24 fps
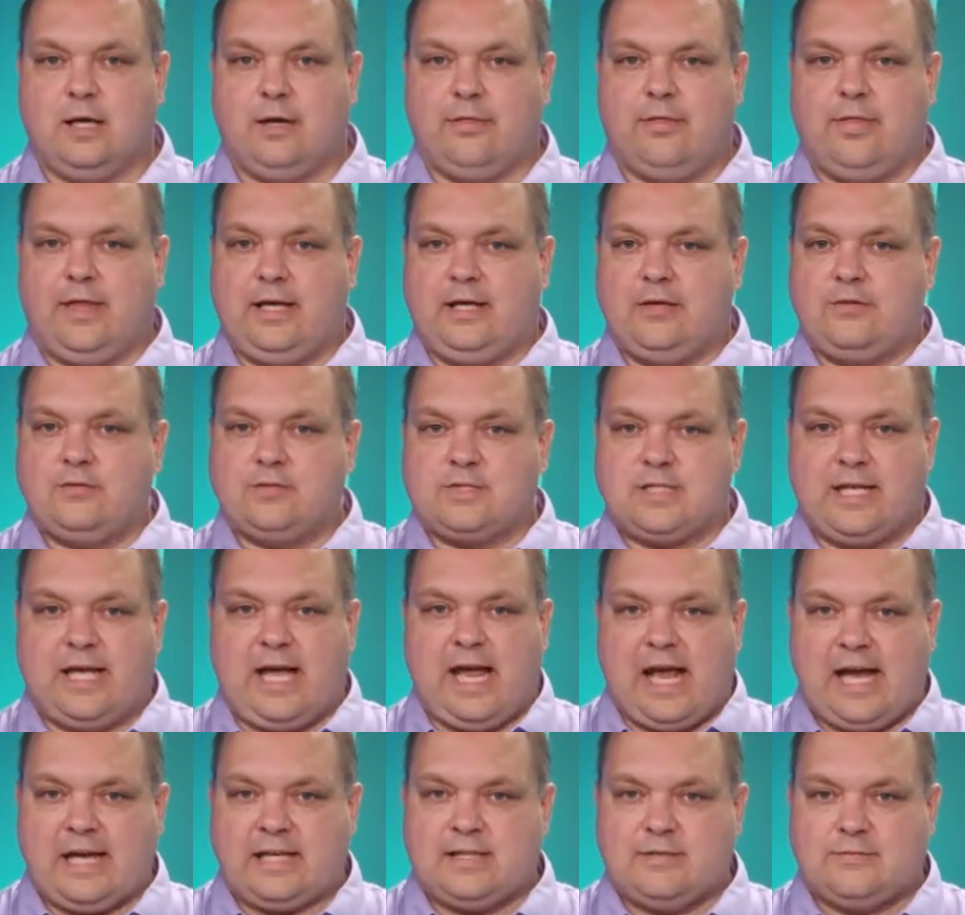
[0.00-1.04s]
They use the
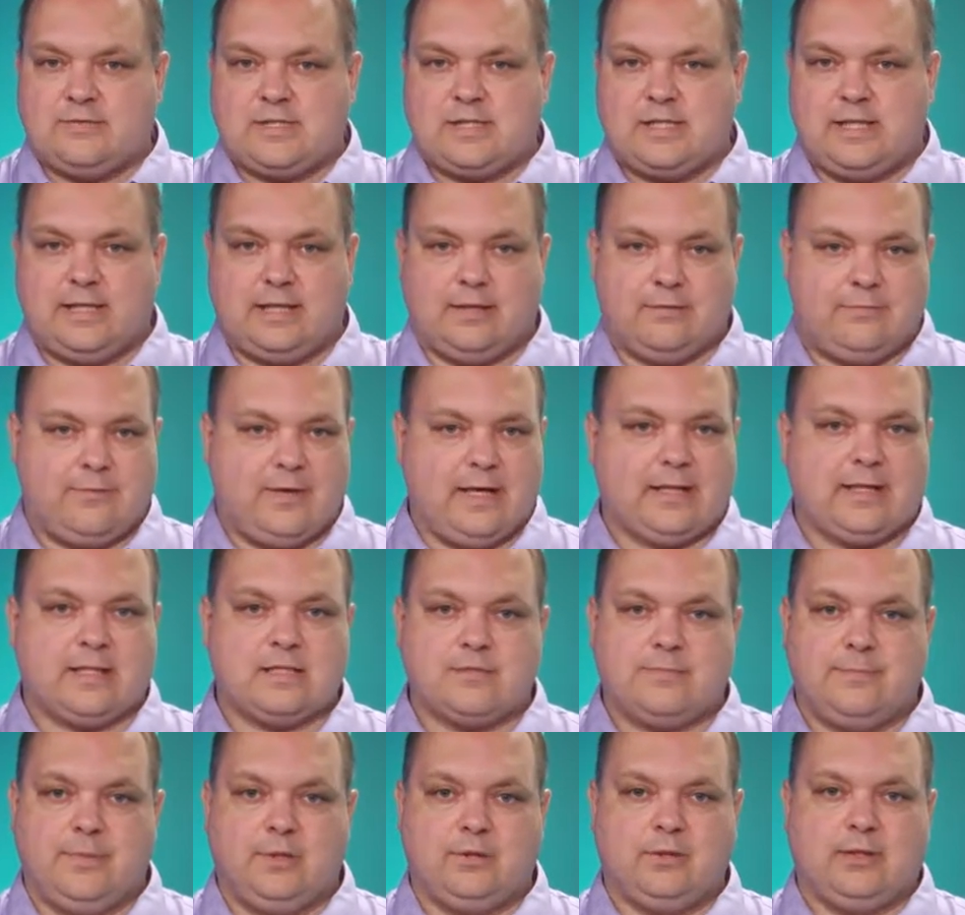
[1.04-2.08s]
ActiveSync. In fact,
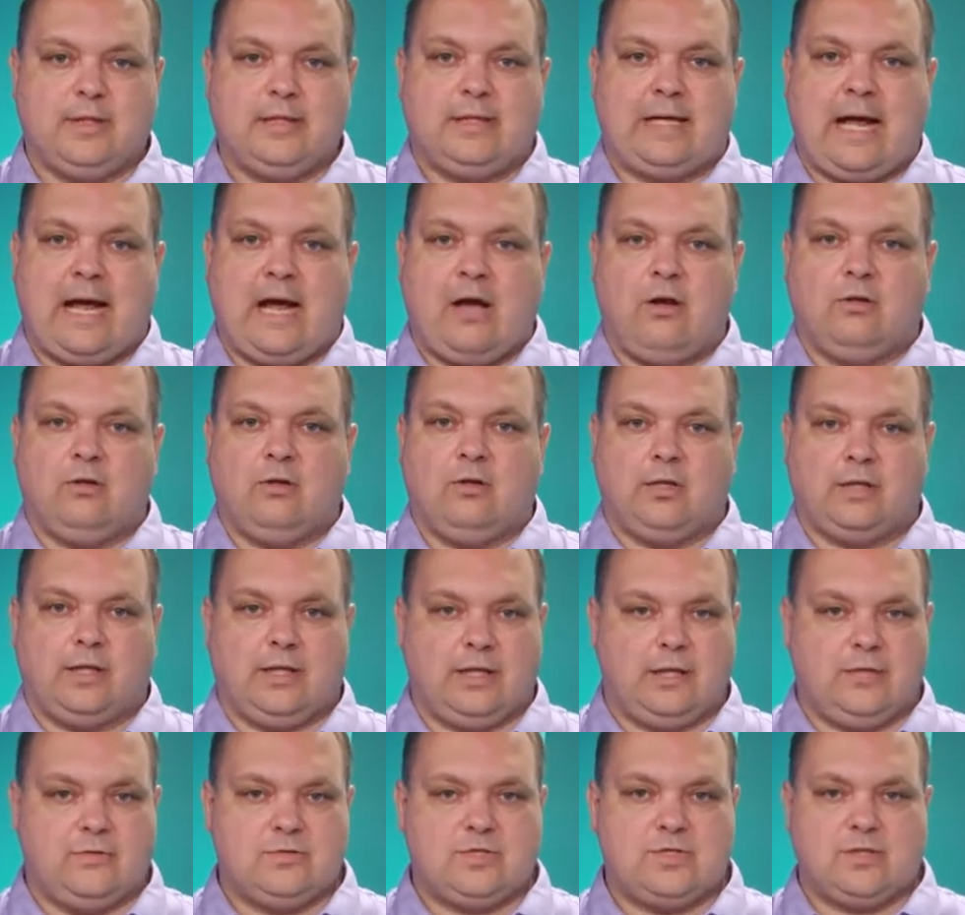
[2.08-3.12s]
it's built into Outlook. It
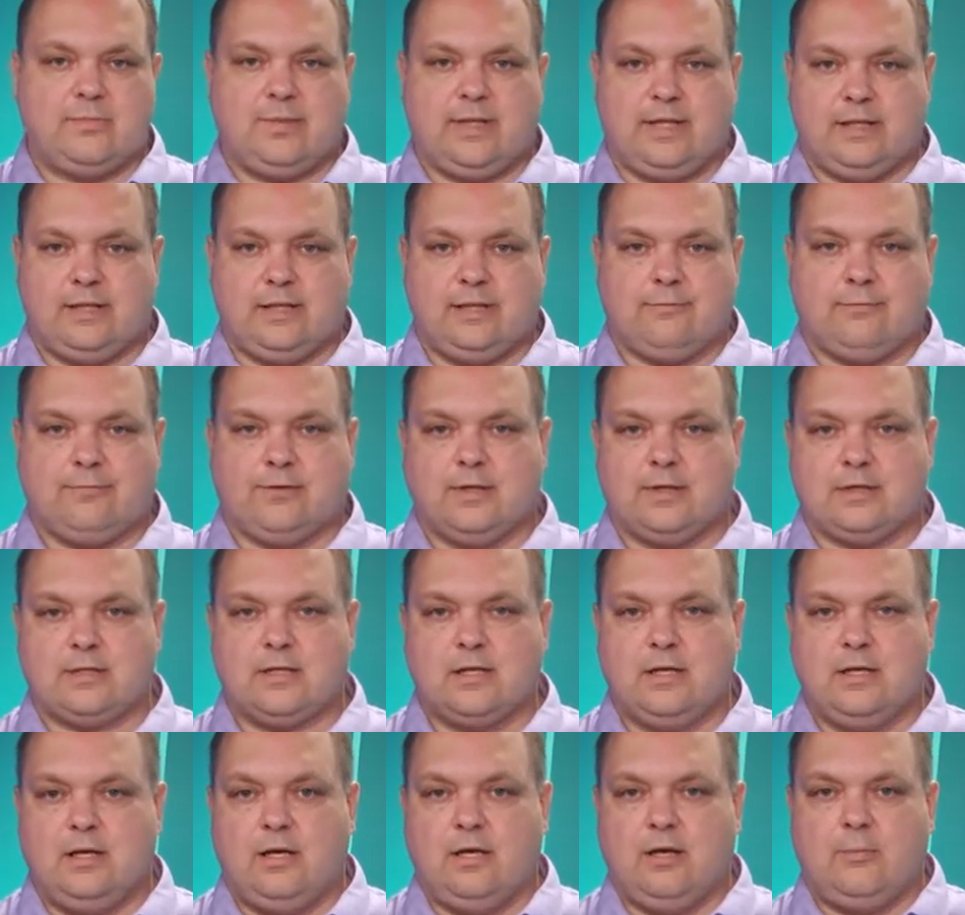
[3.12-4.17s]
used to be a different
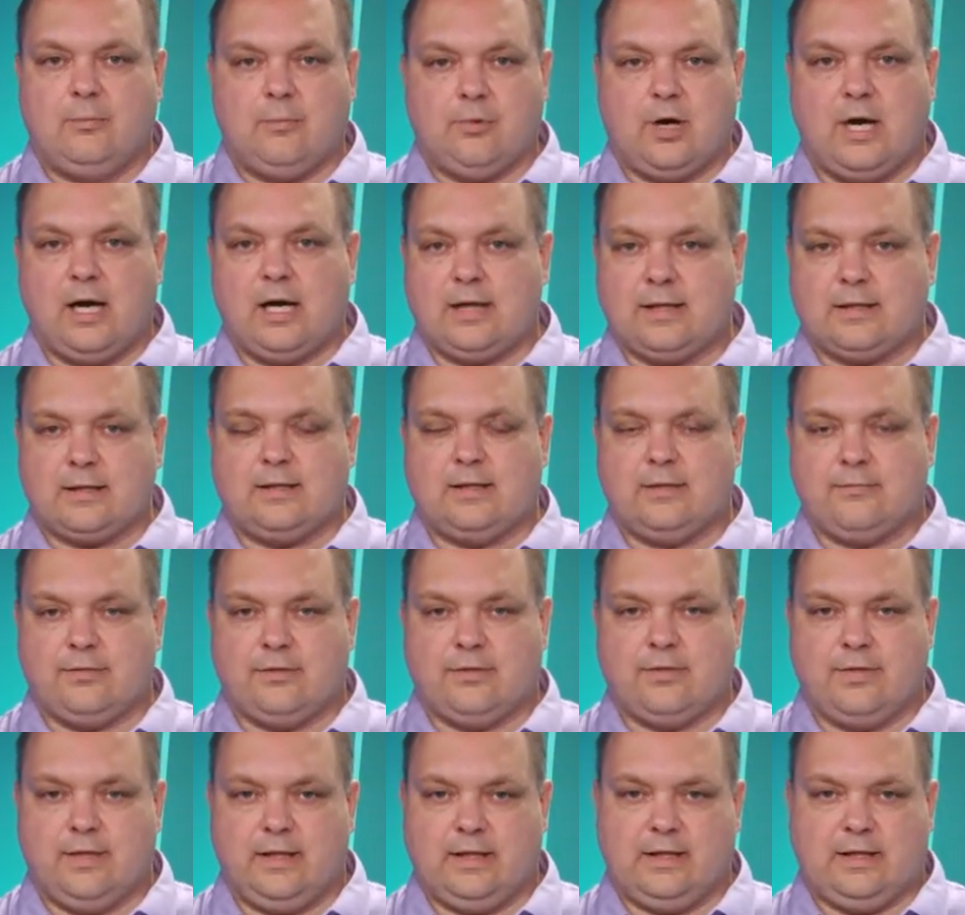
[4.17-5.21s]
product, a
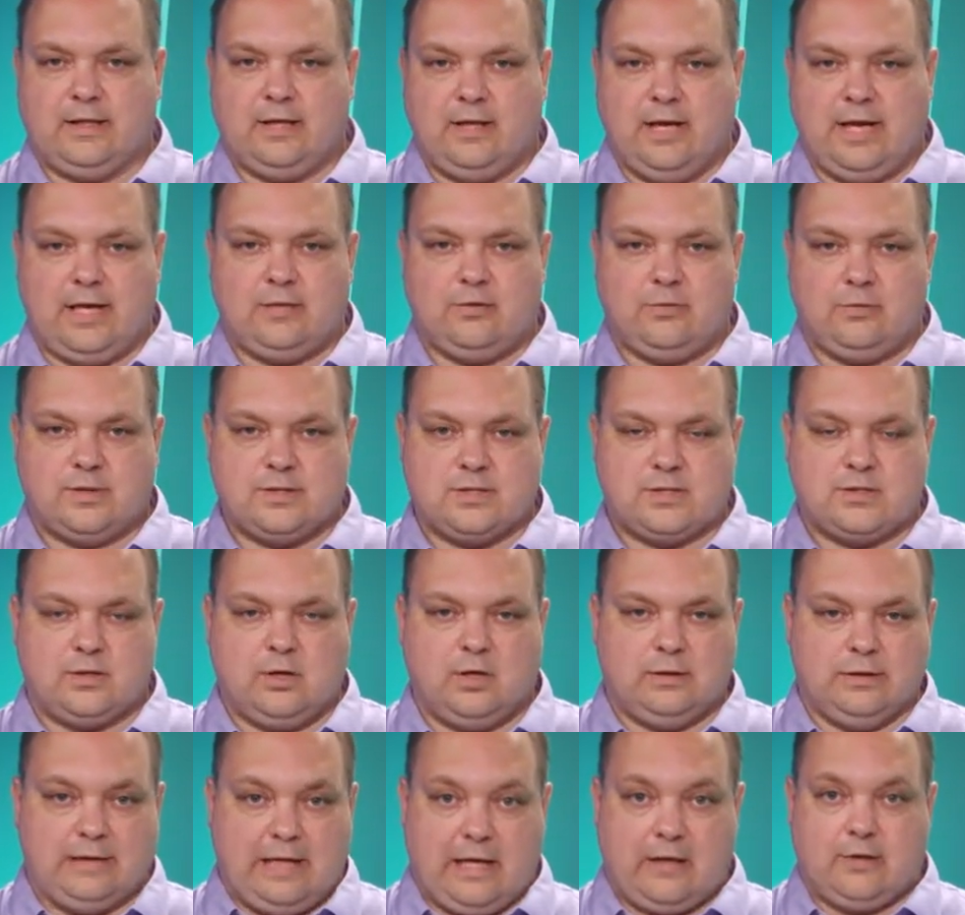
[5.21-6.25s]
different thing that you had to
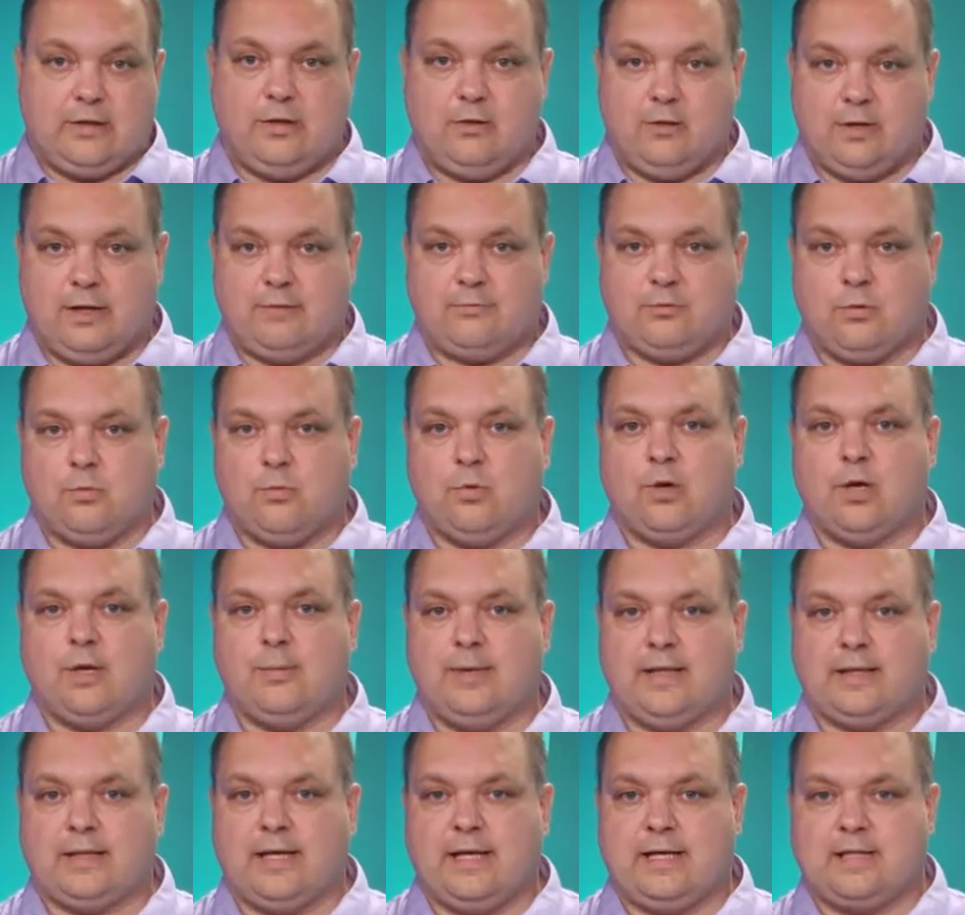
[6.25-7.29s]
install. Now you don't have to worry
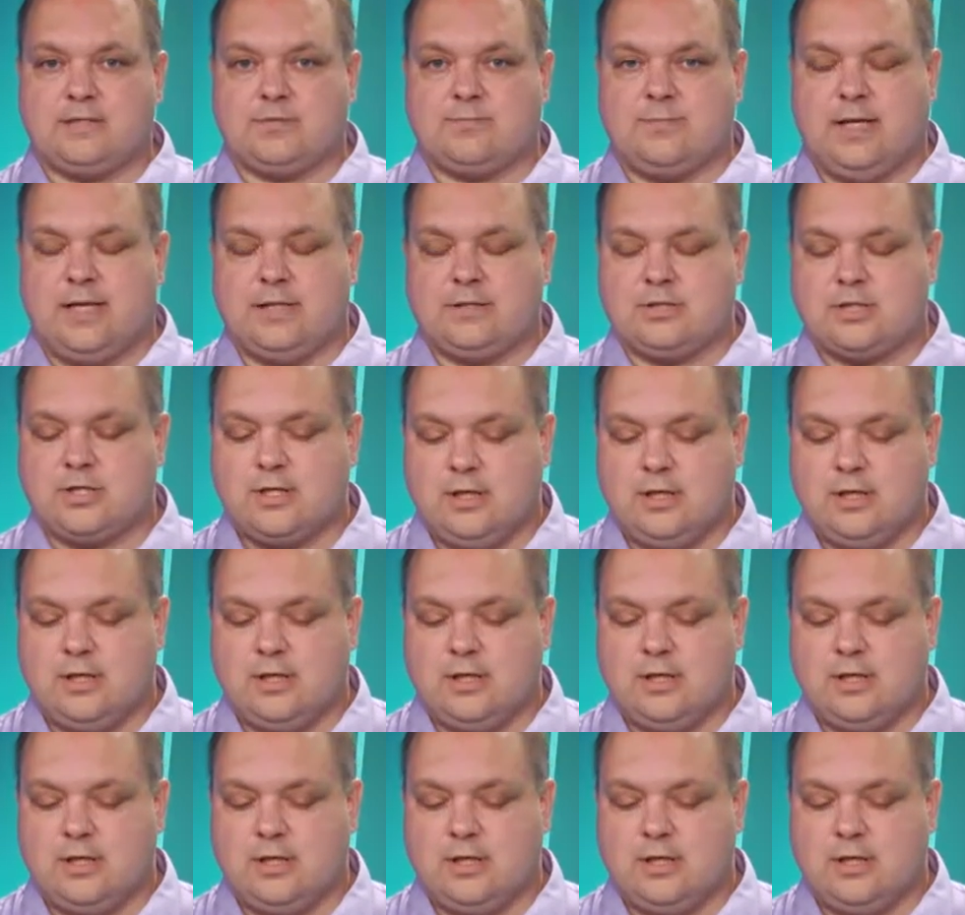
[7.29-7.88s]
about that as much.